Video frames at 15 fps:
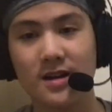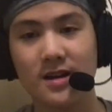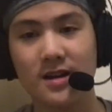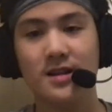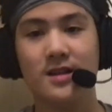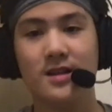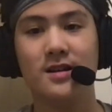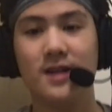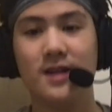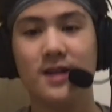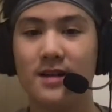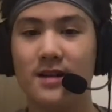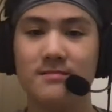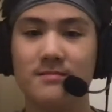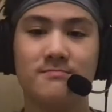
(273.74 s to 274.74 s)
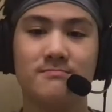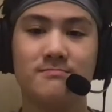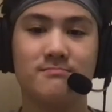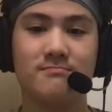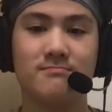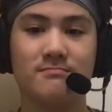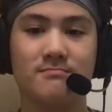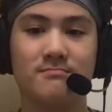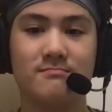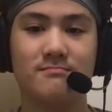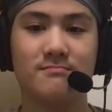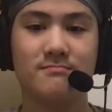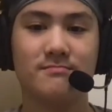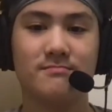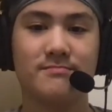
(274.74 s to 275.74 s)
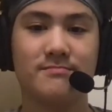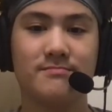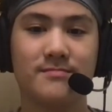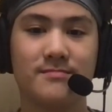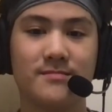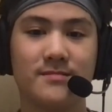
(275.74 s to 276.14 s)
[no speech]